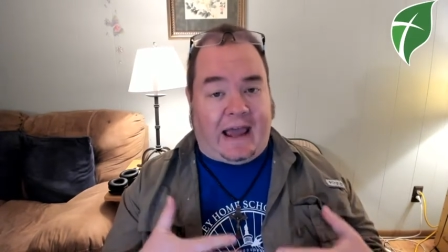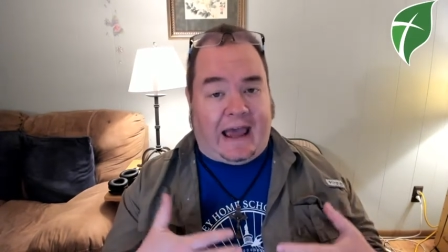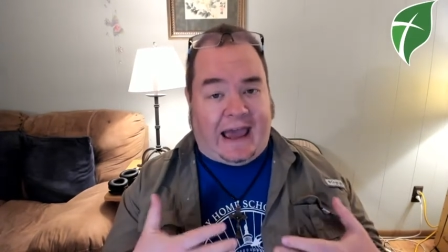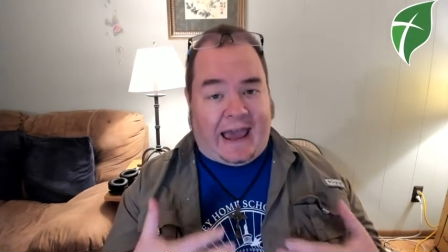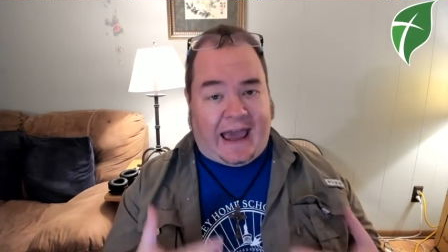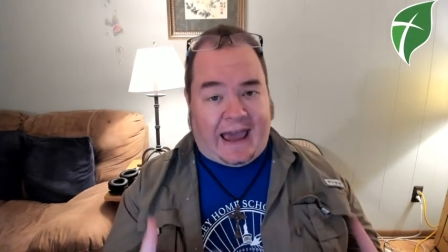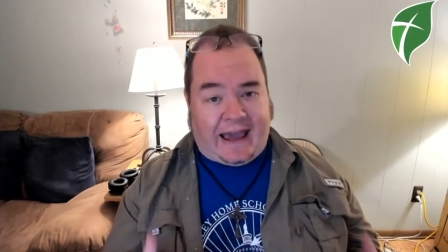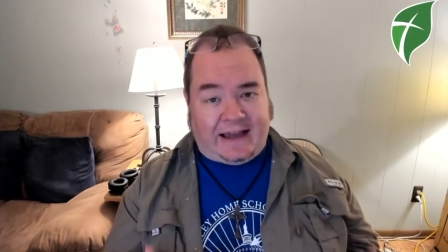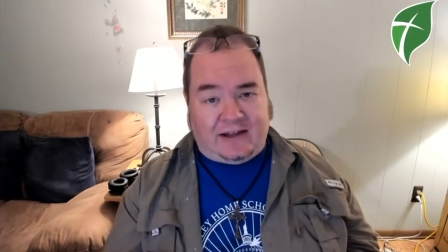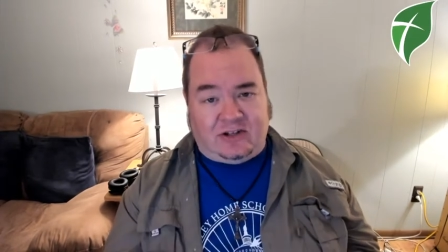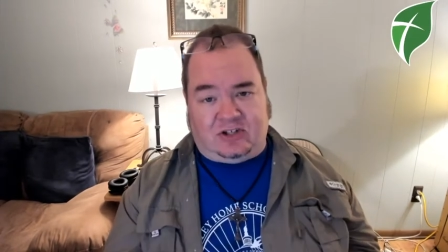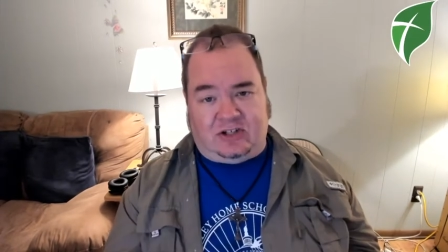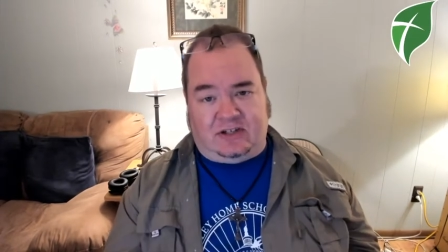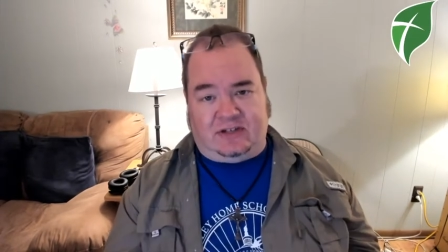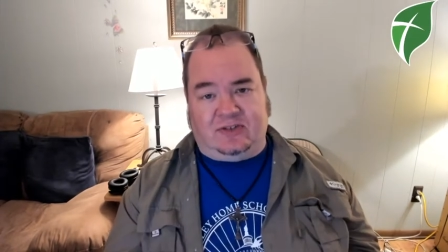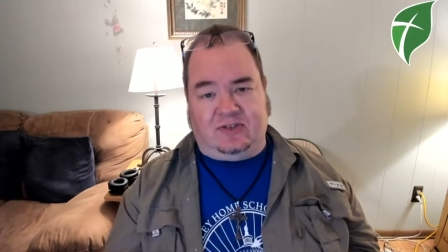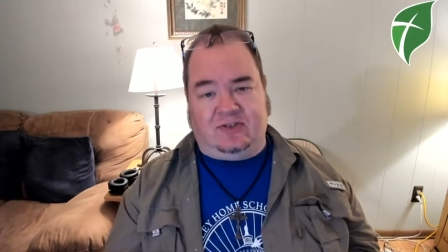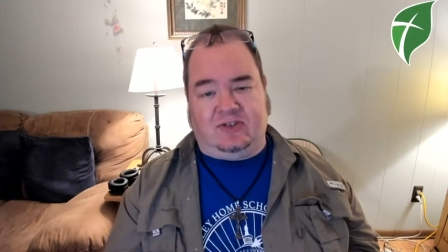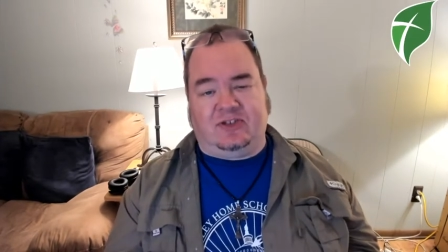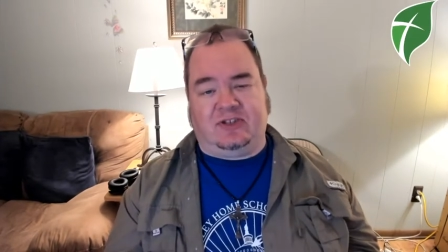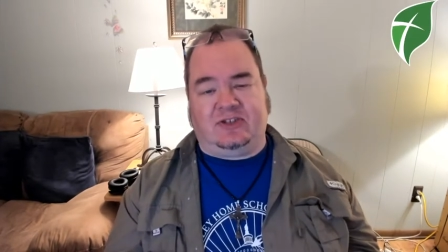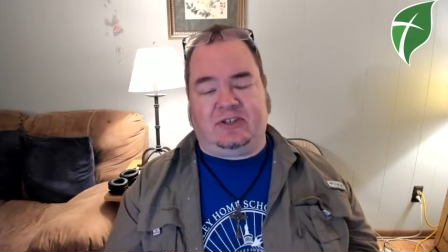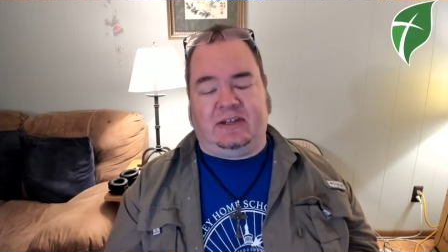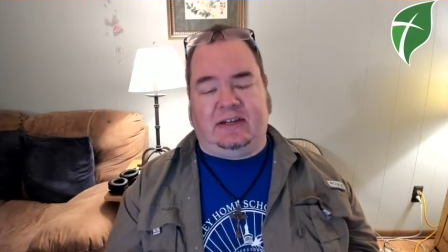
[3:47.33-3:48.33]

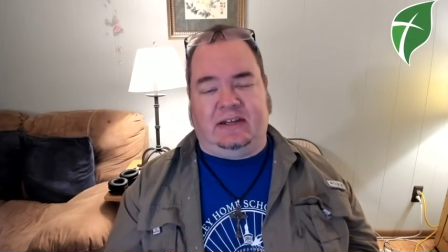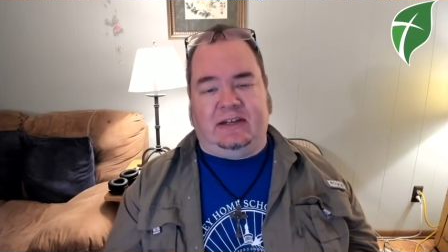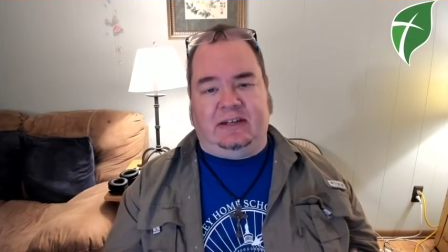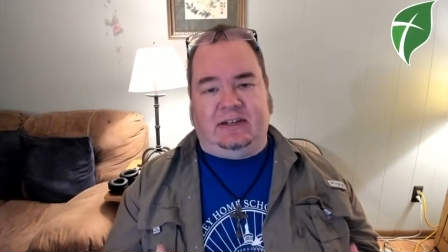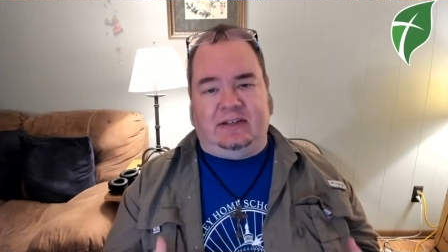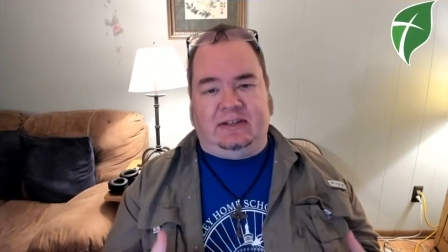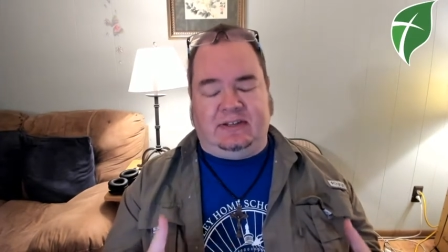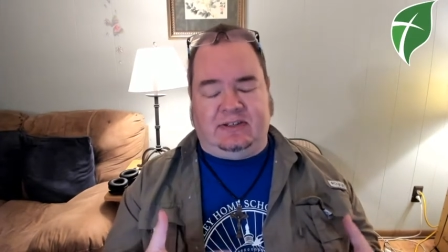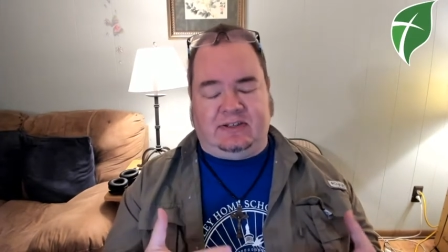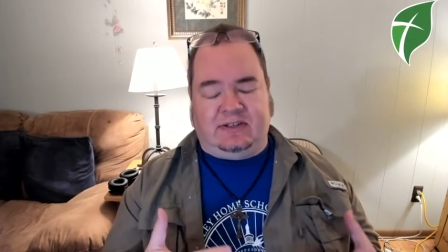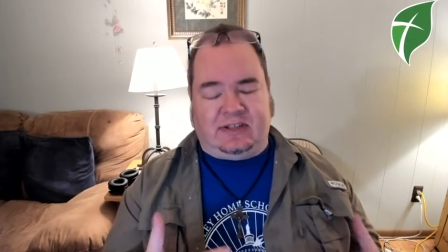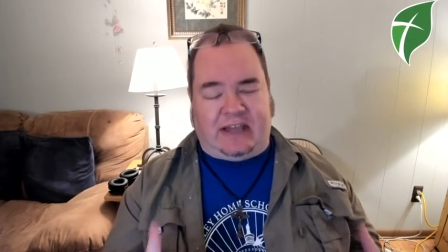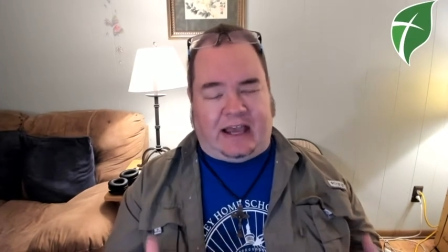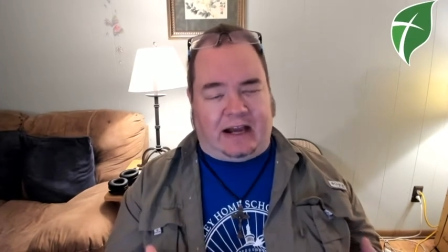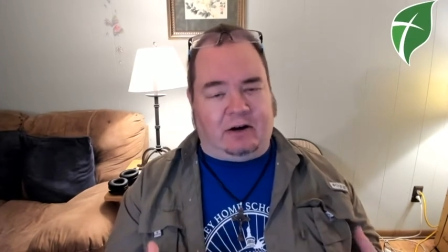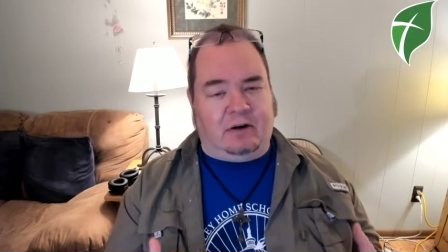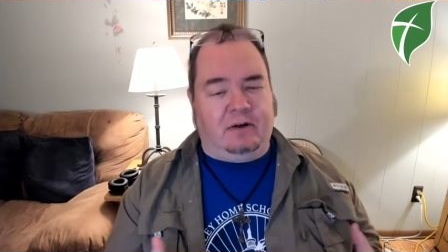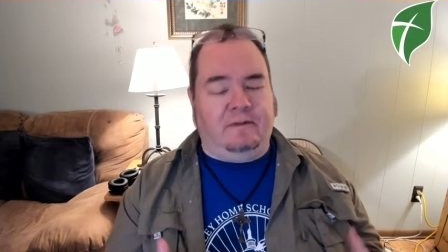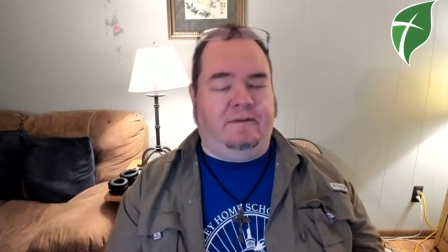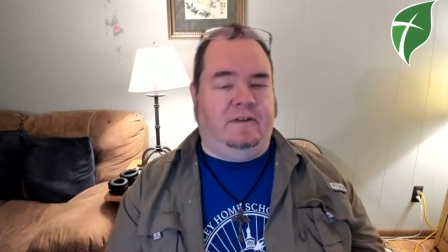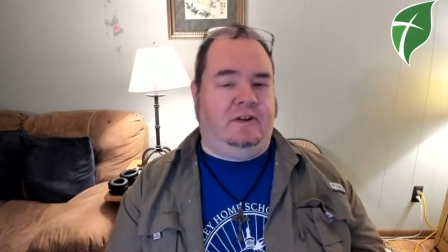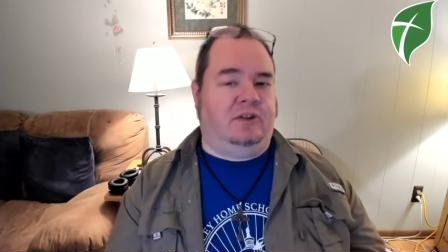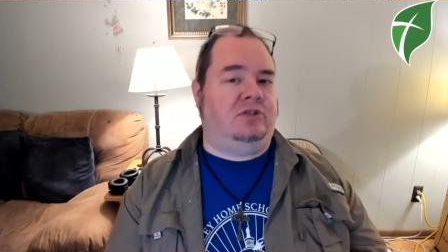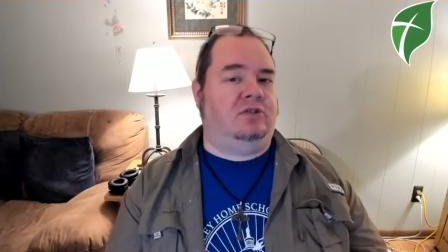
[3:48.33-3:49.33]
actions,
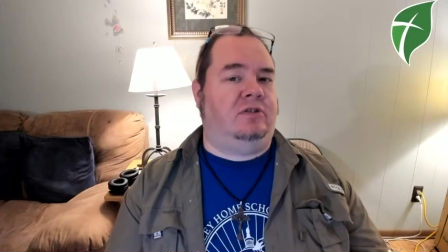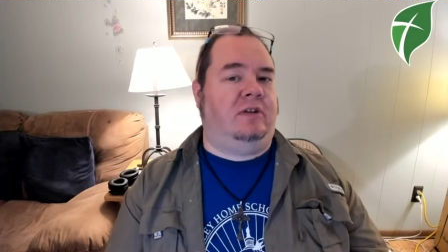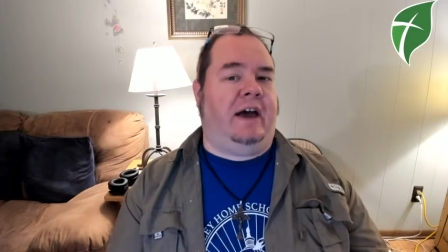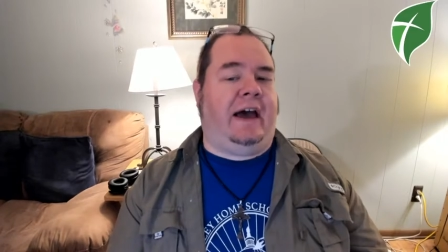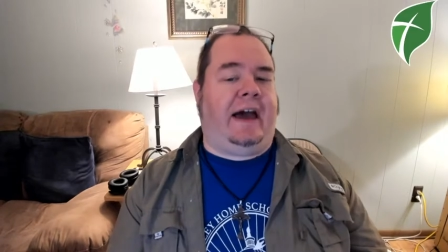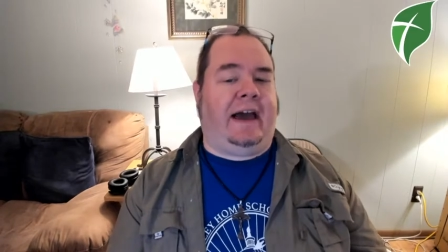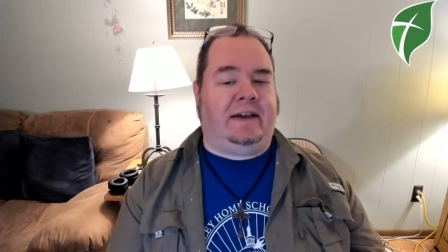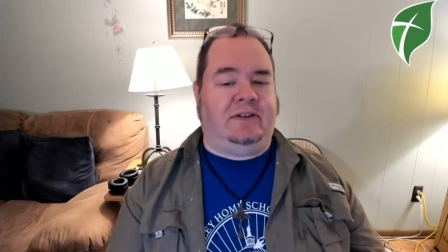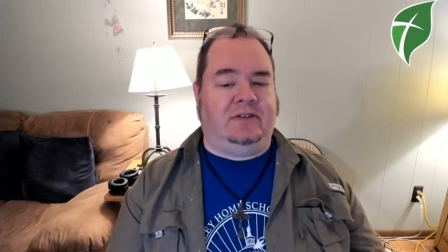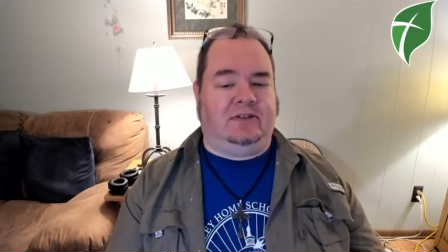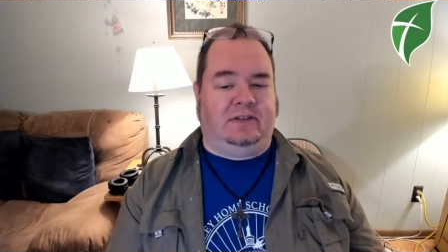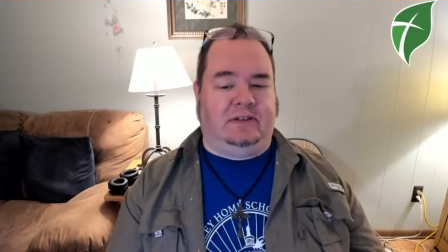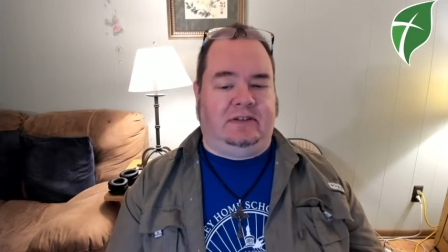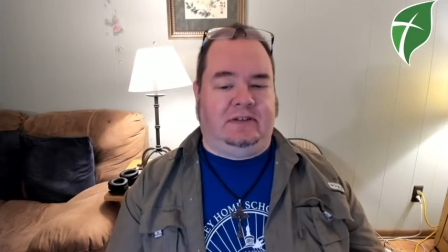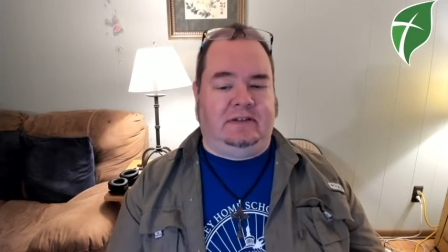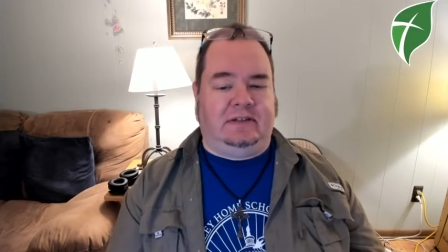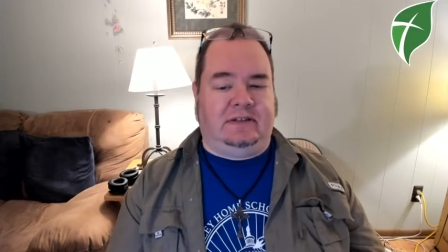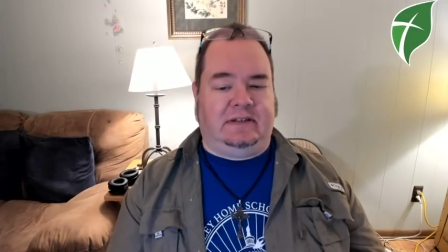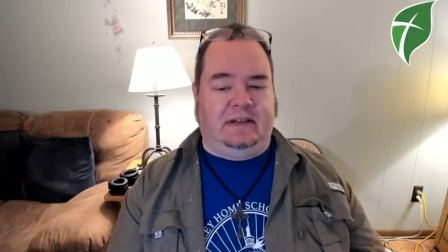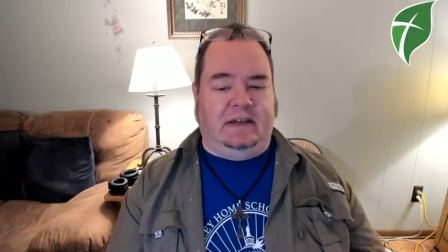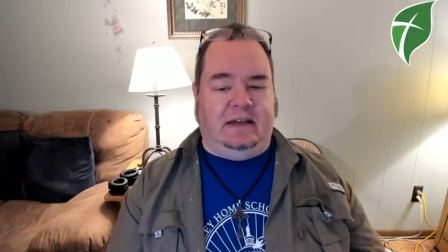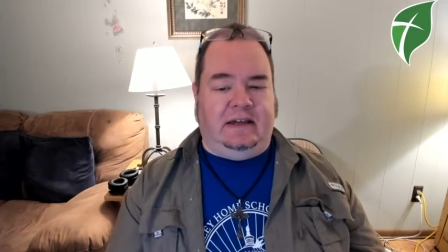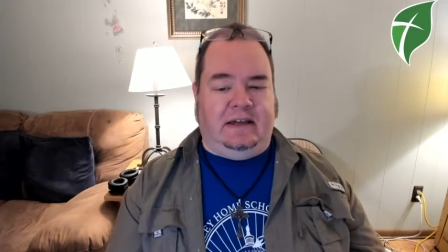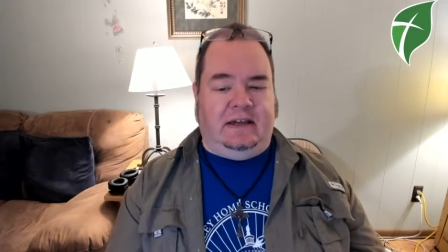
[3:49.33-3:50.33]
sacrificial actions.